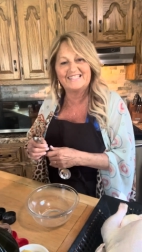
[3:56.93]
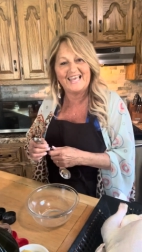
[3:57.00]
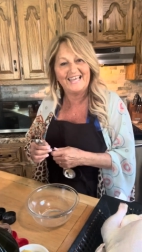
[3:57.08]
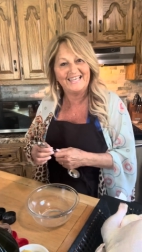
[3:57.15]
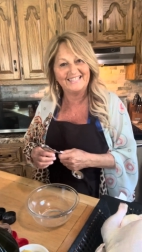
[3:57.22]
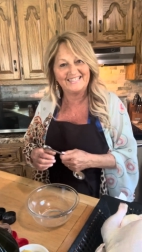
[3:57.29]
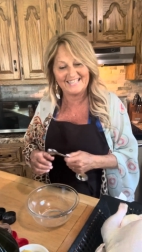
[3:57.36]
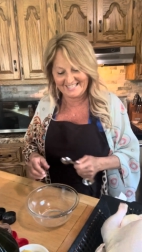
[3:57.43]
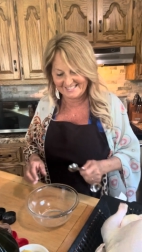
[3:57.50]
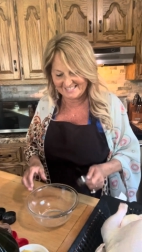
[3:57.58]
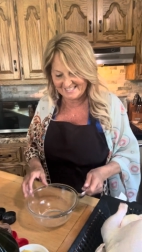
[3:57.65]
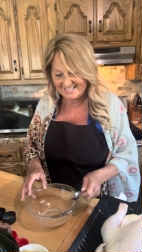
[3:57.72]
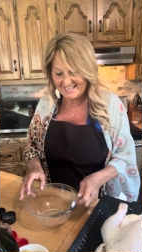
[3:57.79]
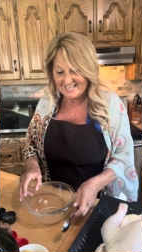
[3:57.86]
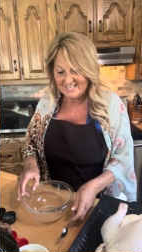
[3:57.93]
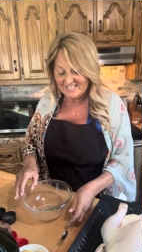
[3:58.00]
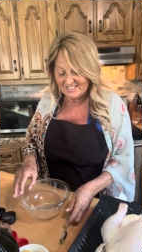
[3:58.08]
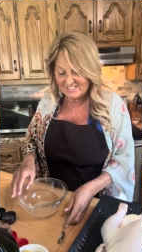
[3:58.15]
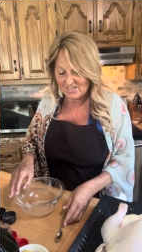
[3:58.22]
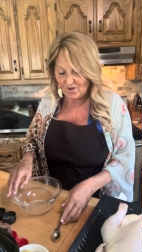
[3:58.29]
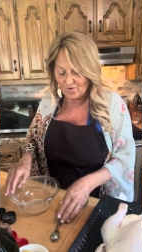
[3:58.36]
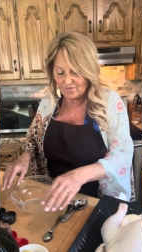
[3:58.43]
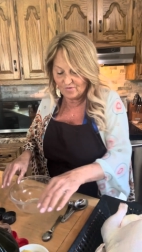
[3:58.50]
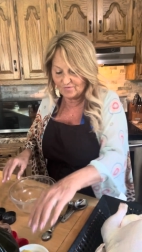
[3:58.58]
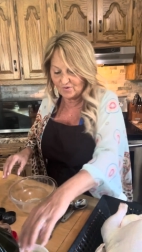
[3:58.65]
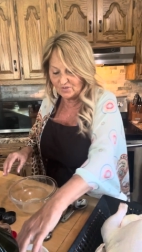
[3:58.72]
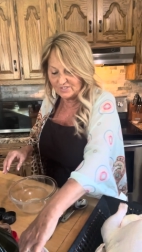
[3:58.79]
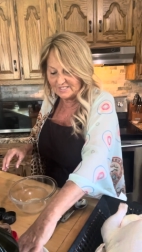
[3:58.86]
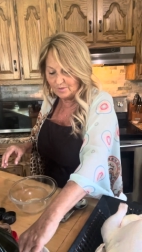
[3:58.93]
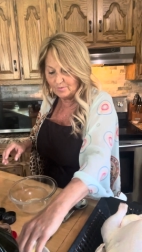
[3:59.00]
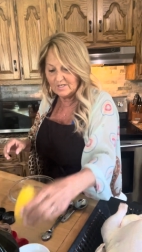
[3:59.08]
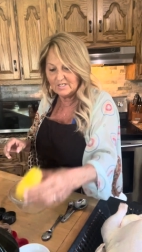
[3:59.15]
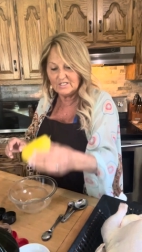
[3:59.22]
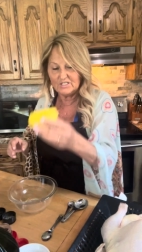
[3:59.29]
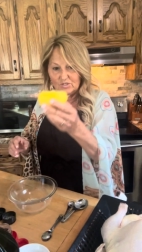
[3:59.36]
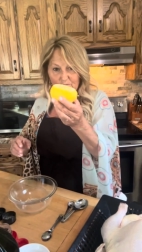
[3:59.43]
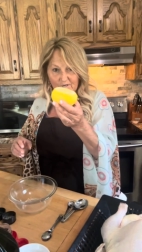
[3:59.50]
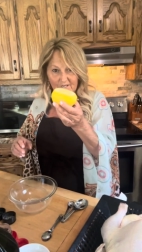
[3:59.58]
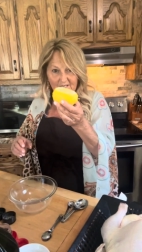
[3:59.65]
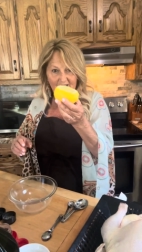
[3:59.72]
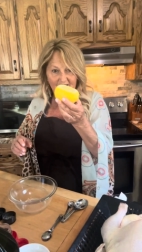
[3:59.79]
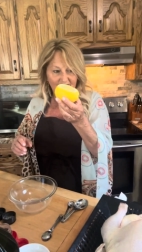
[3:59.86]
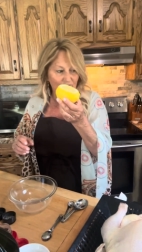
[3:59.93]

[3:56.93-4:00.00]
say it does. So the first thing we're gonna do, we're gonna cut